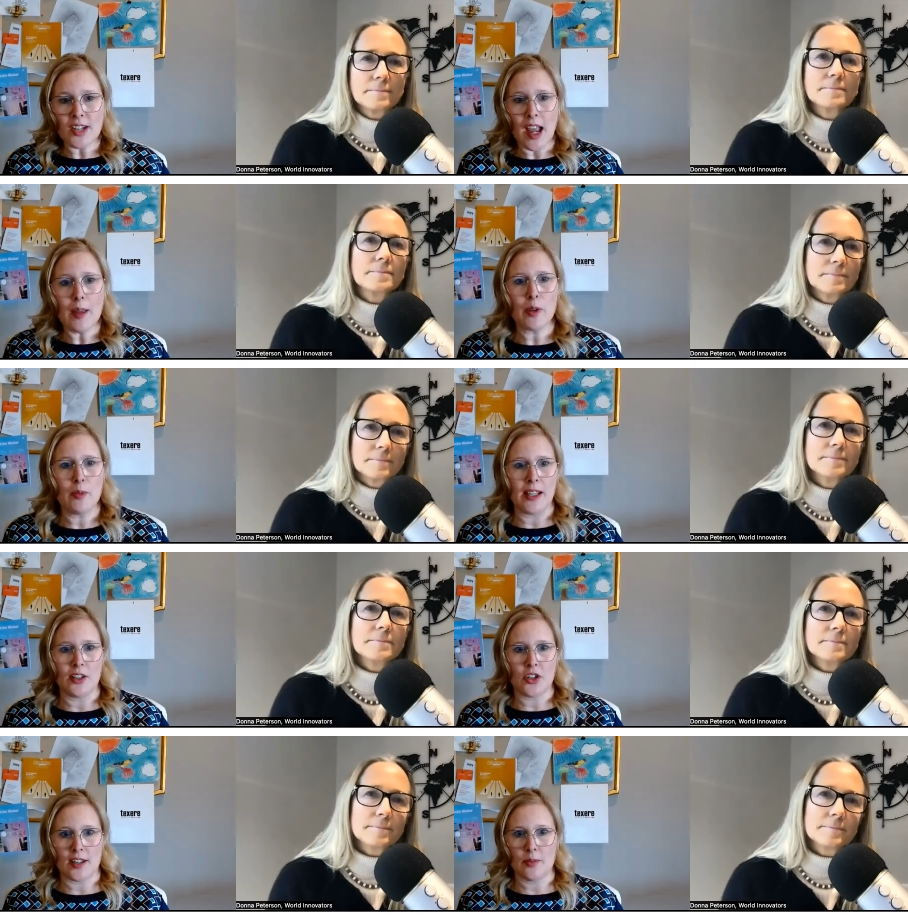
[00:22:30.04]
Speaker 1: the time. We make
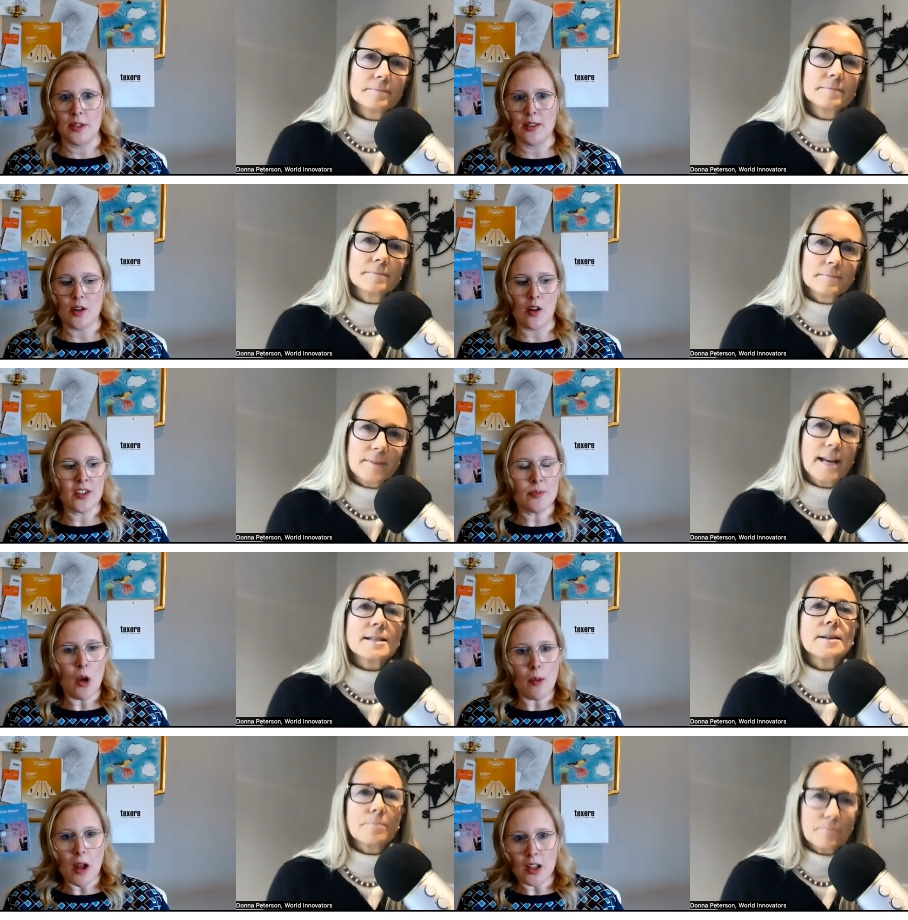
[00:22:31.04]
adjustments. Our
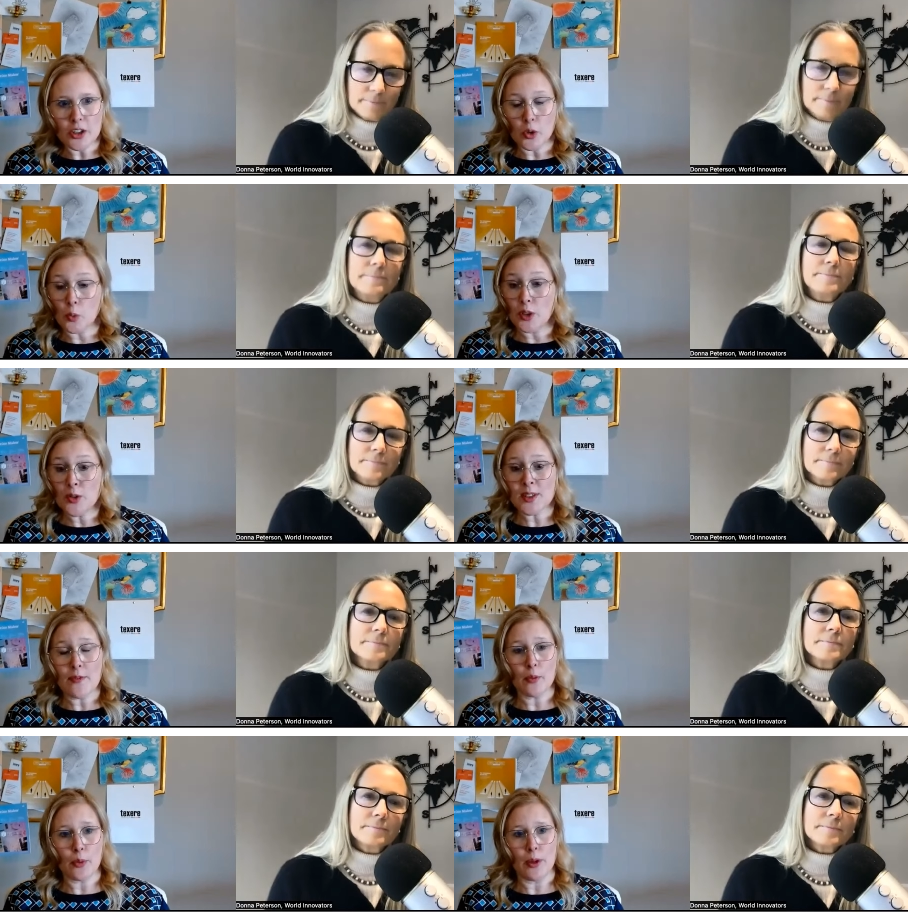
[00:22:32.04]
small yes. molecule, we used to
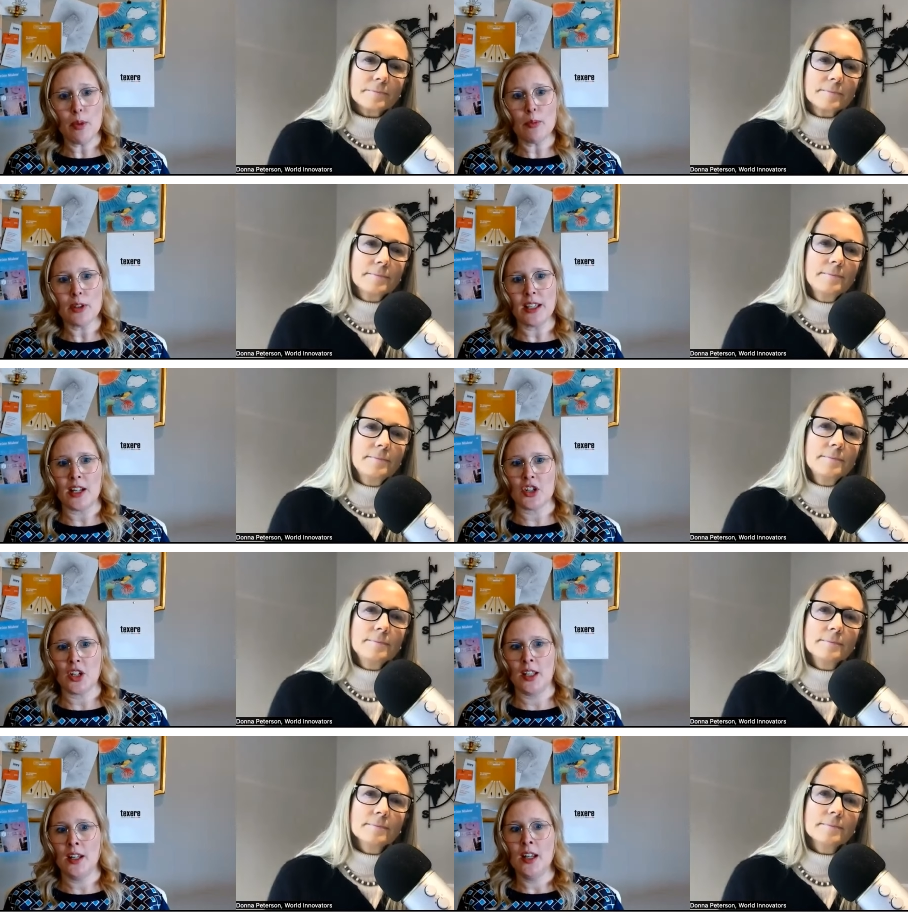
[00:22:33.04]
have a print
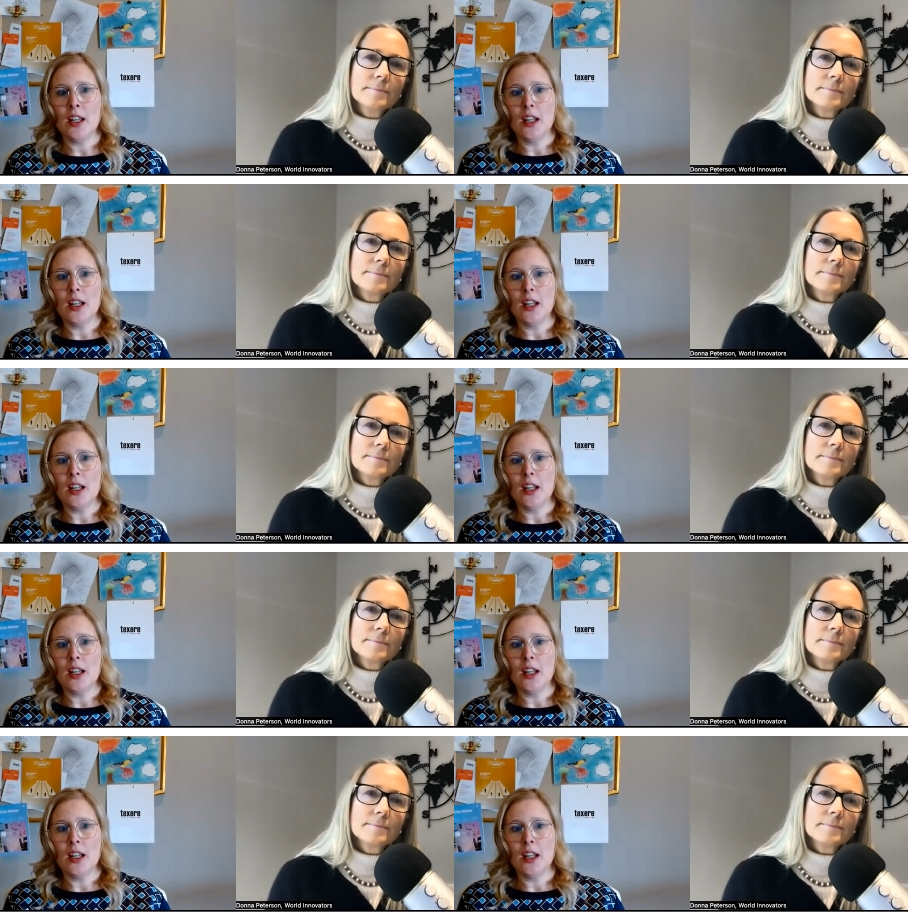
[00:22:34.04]
publication.